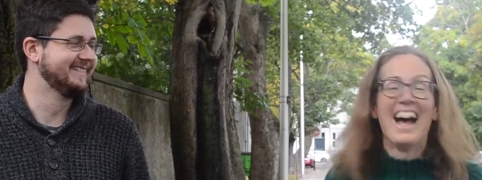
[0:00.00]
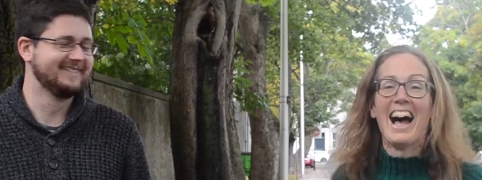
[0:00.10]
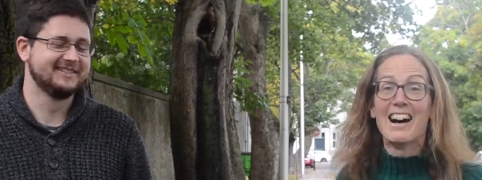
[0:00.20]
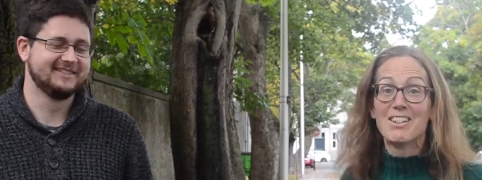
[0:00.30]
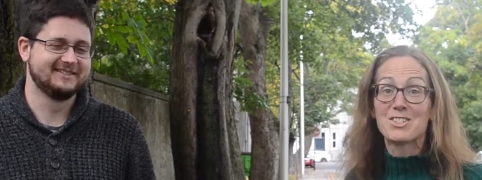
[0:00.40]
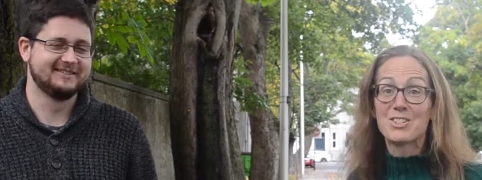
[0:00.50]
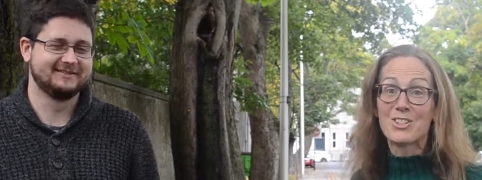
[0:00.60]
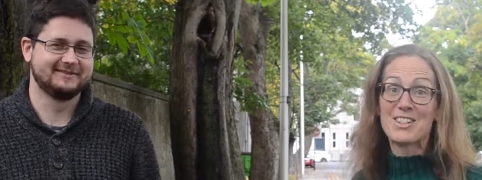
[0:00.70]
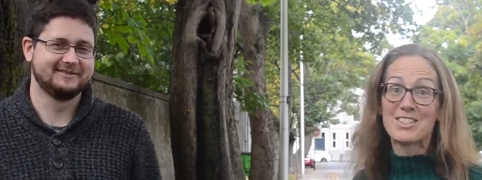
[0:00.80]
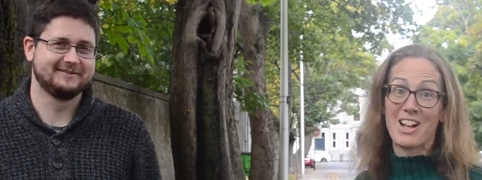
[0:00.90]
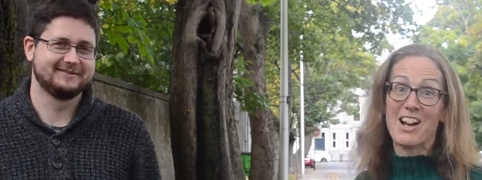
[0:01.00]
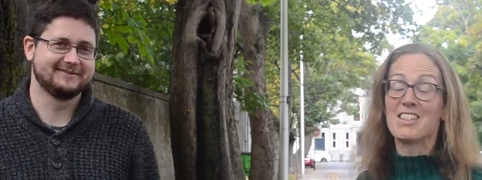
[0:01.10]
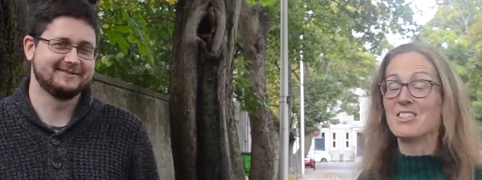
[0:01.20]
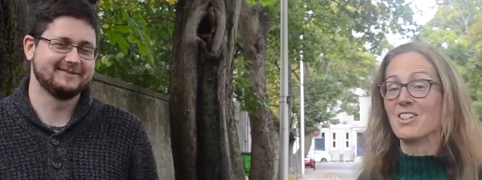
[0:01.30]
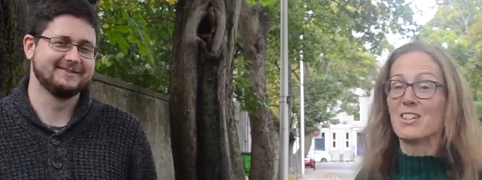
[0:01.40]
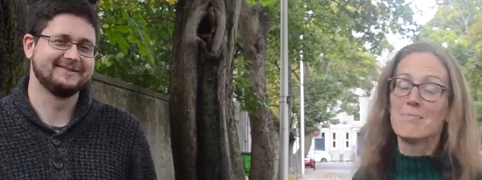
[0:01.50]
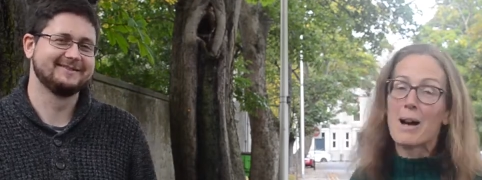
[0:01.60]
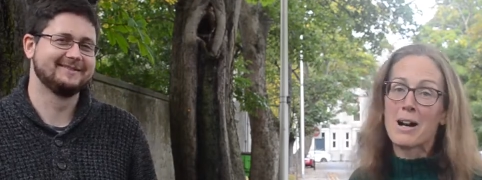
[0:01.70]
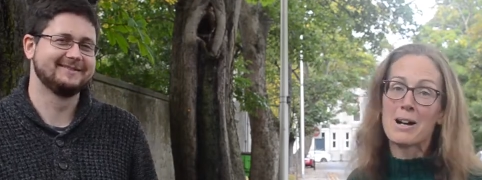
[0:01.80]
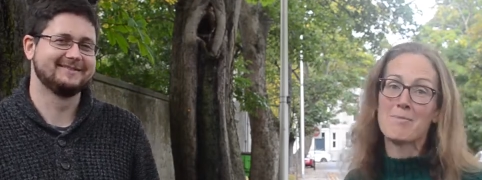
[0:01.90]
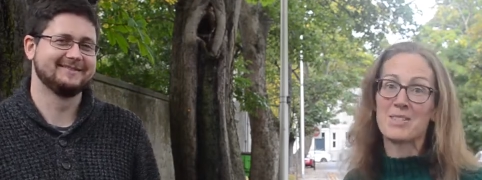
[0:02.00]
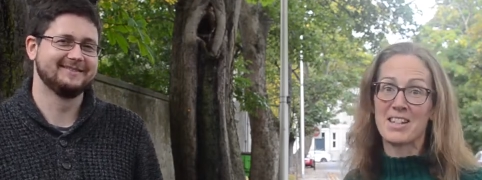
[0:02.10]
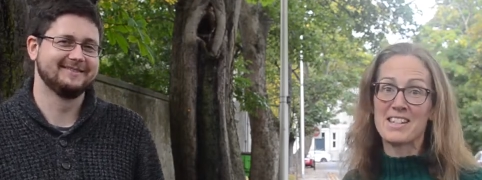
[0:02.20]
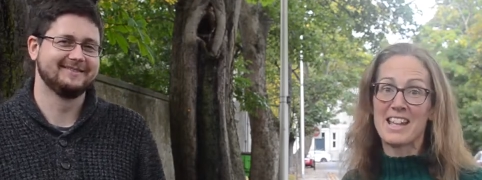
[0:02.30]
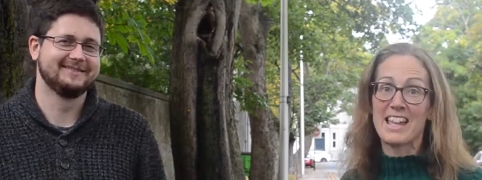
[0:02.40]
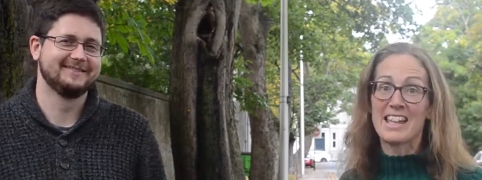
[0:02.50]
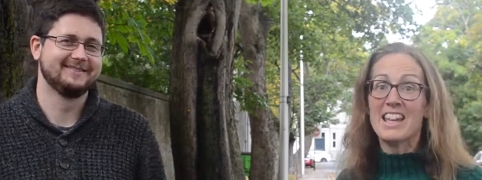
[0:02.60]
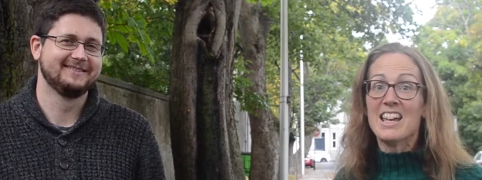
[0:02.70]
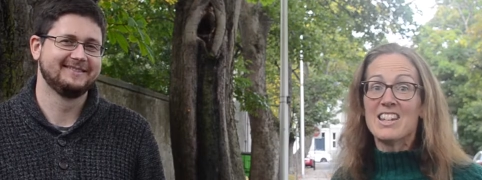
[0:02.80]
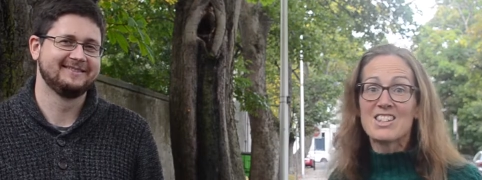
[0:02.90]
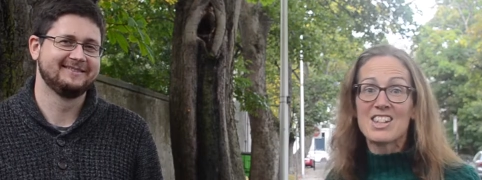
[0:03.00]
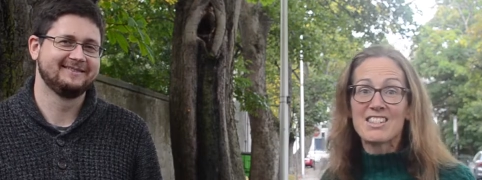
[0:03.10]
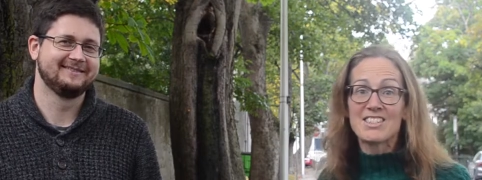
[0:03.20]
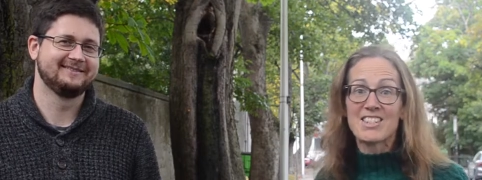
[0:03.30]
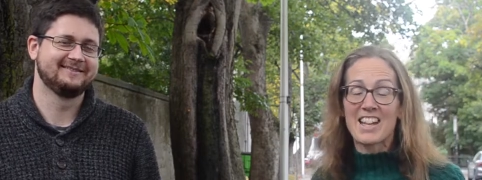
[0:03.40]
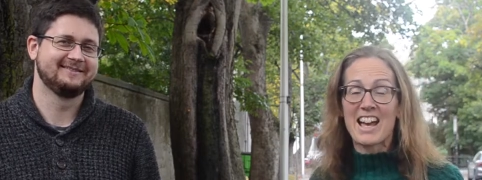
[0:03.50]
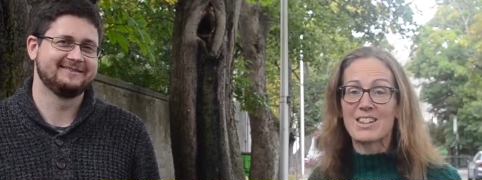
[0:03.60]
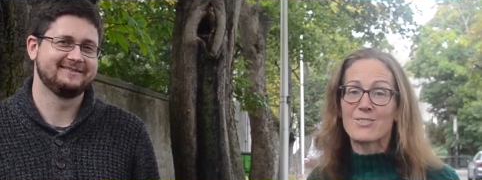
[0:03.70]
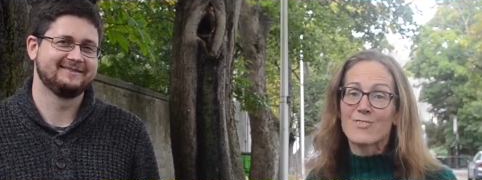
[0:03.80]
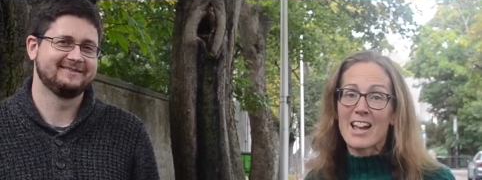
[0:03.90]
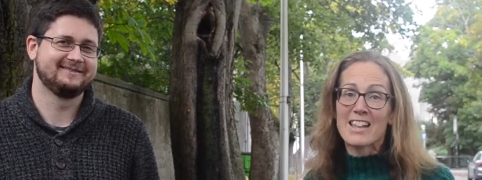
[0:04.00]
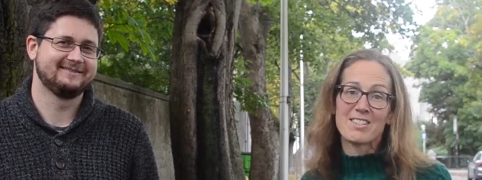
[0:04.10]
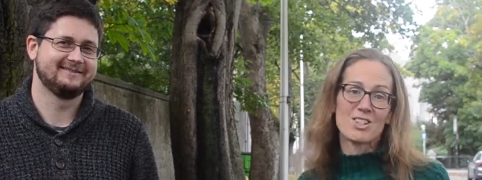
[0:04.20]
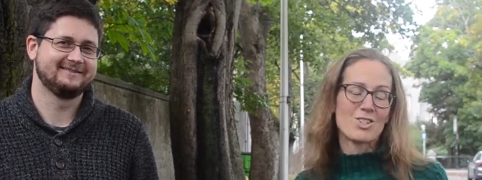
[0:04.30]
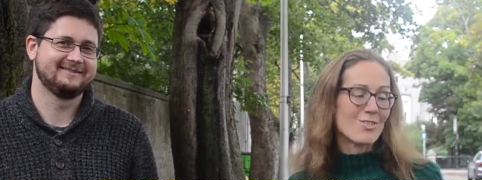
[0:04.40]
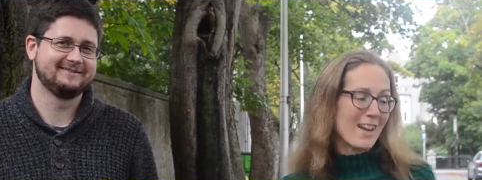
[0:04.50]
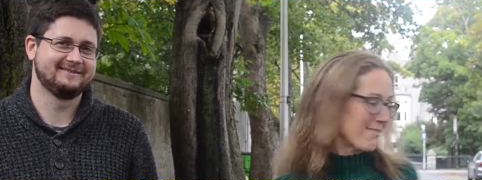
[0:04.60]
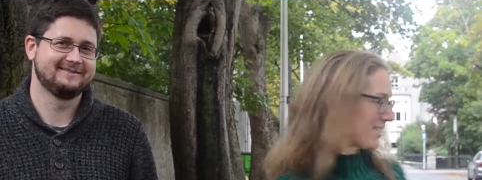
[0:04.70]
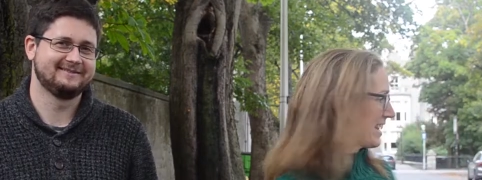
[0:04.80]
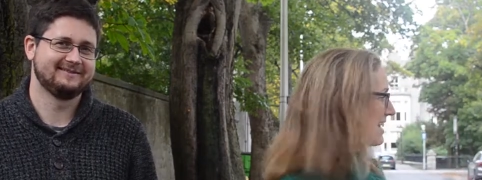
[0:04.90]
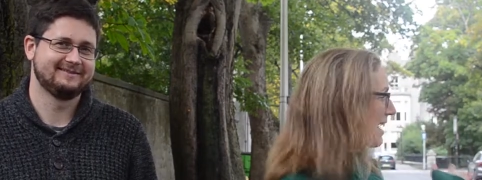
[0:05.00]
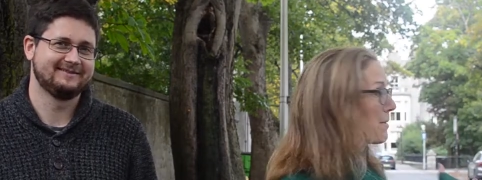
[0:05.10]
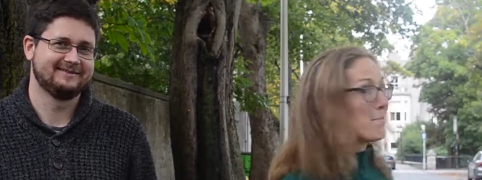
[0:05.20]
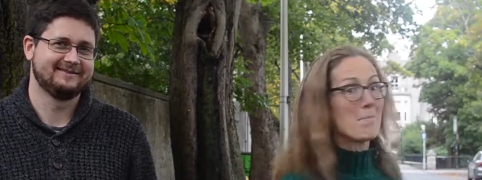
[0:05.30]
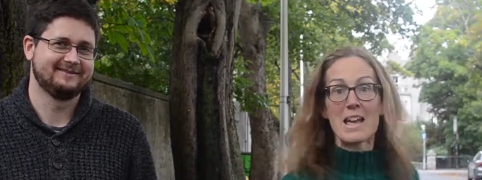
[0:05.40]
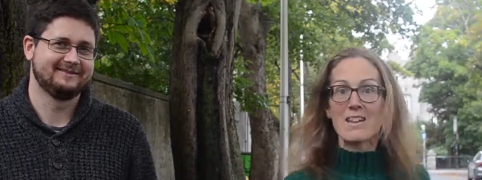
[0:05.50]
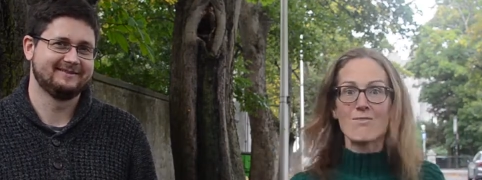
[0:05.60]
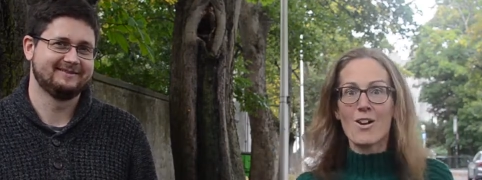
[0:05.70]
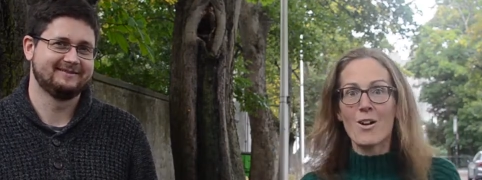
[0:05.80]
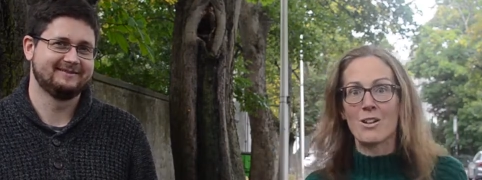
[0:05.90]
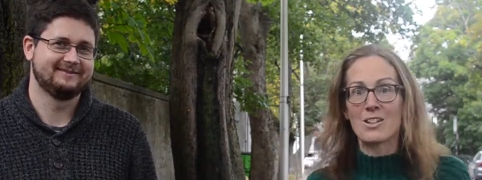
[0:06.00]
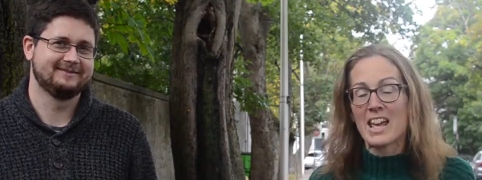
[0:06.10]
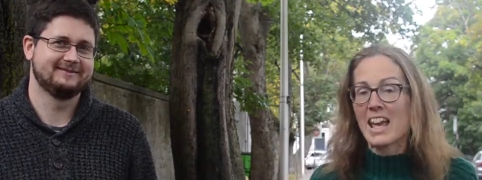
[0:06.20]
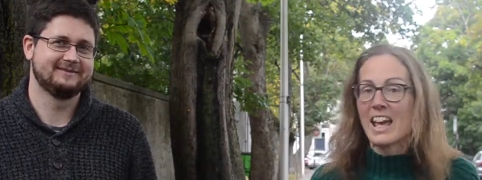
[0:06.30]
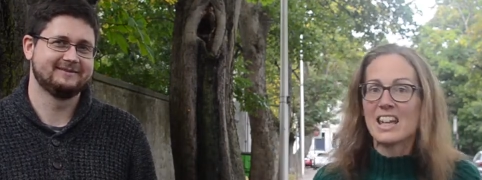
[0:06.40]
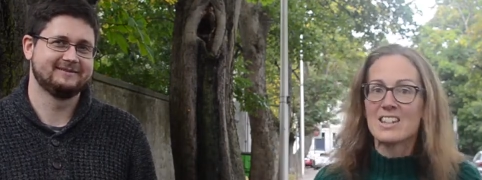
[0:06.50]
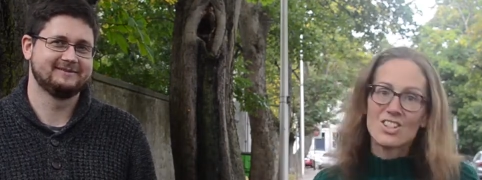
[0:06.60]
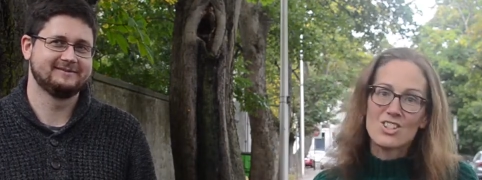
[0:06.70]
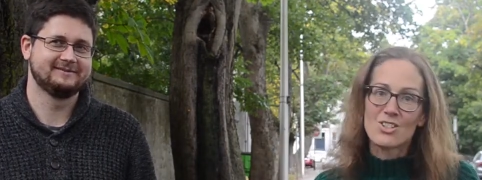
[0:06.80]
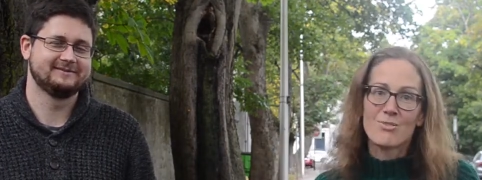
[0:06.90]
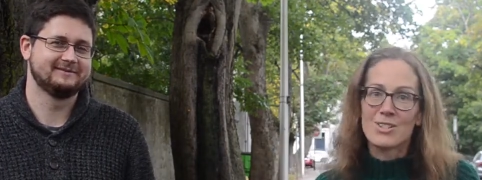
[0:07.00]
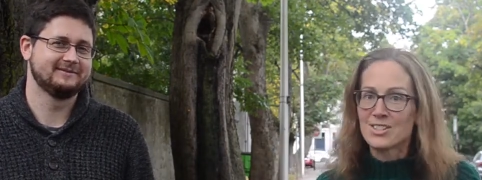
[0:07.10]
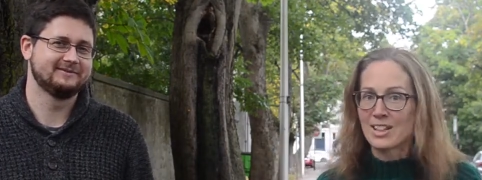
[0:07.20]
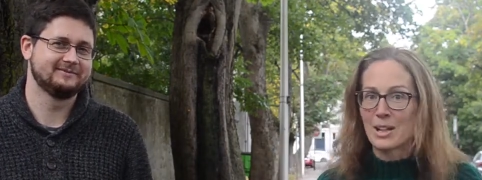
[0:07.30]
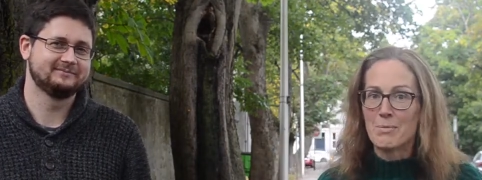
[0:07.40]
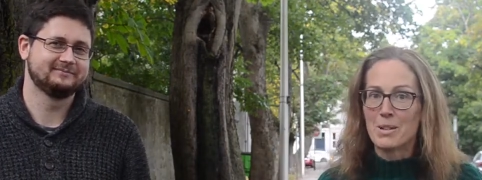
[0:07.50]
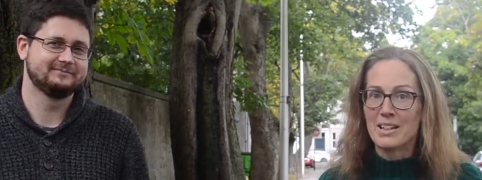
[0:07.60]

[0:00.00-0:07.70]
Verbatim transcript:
Speaker 1: Our story starts on Palm Sunday. Jesus and his friends are travelling down the main road into Jerusalem.